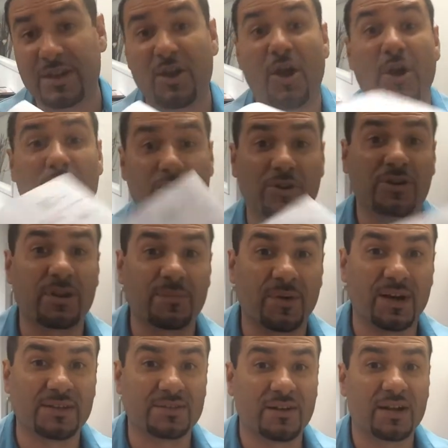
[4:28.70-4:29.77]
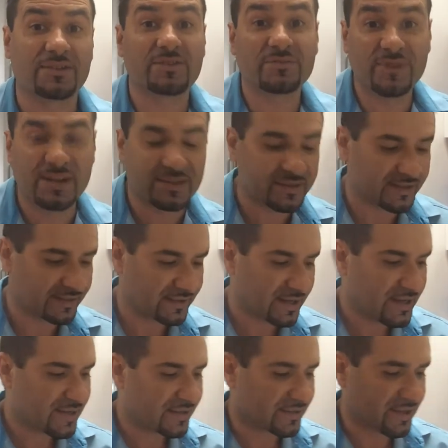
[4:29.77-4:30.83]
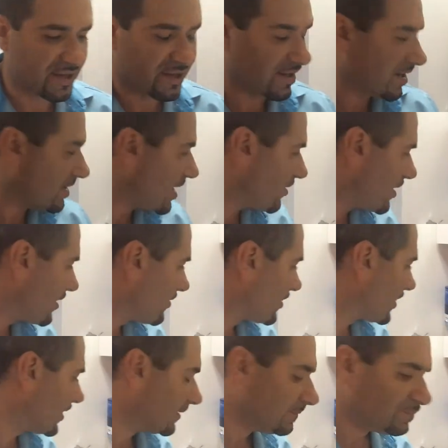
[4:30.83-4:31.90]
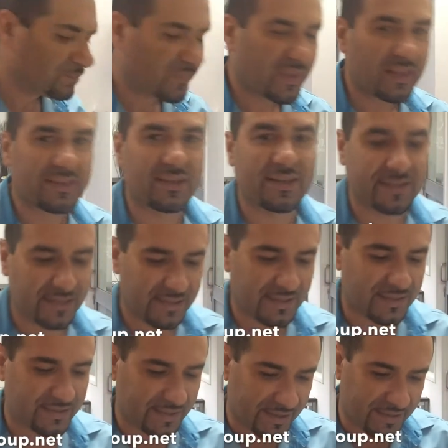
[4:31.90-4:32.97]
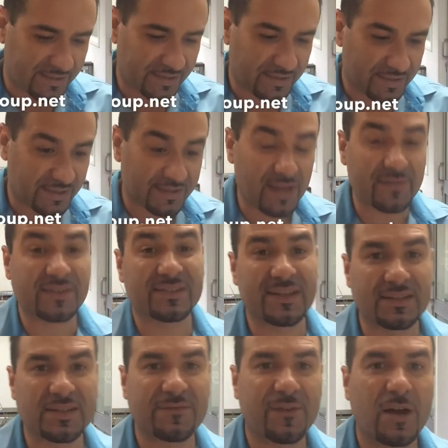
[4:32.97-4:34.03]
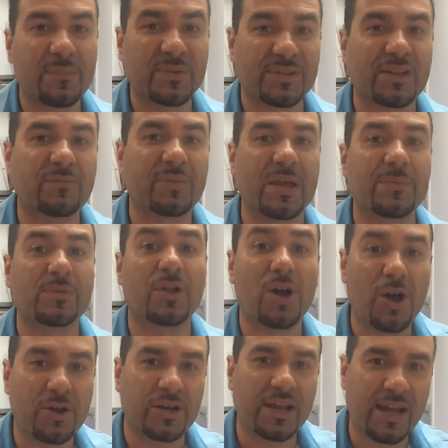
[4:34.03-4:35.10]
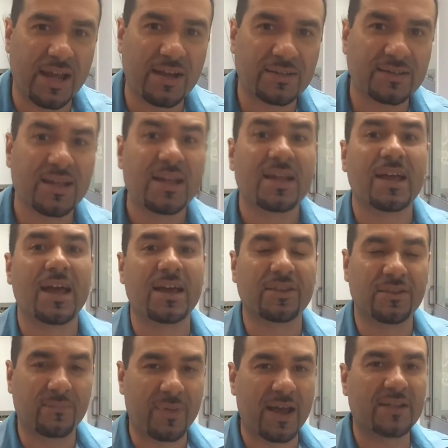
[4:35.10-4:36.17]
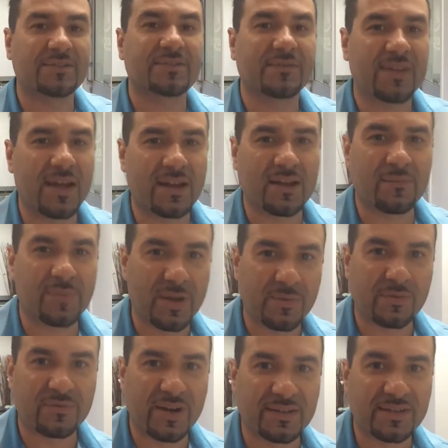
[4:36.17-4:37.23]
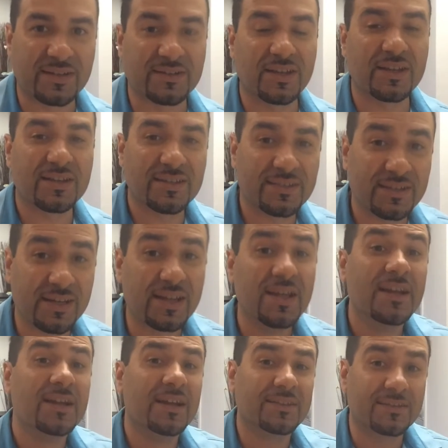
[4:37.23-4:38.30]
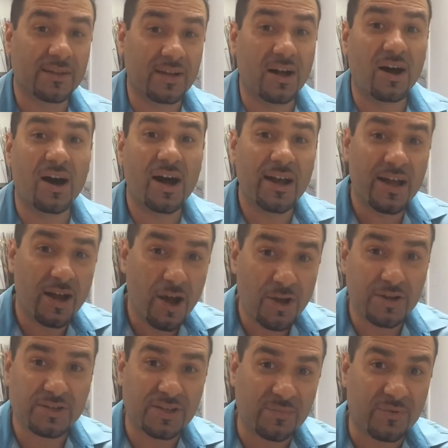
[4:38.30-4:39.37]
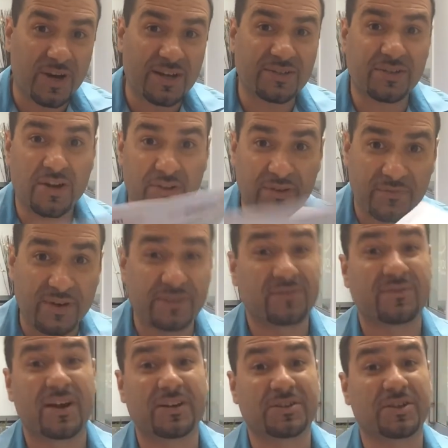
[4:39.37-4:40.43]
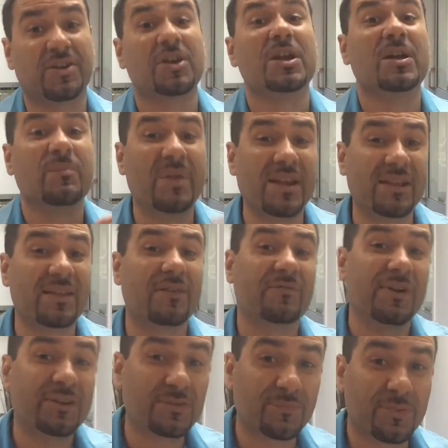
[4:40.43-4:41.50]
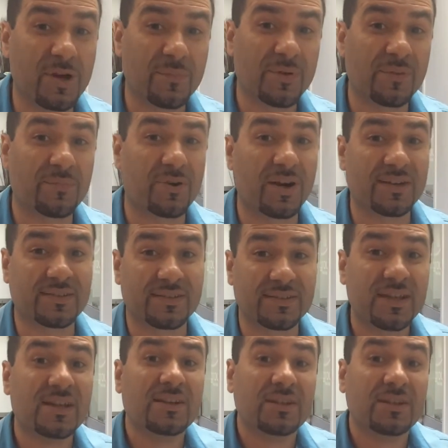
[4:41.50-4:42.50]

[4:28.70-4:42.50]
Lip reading: owner occupiers there are to renters. So in our area, there's just over 65% of people own a house, and the balance of that are people renting. So you can see it's a higher ownership ratio than rental ratio, meaning that rental property prices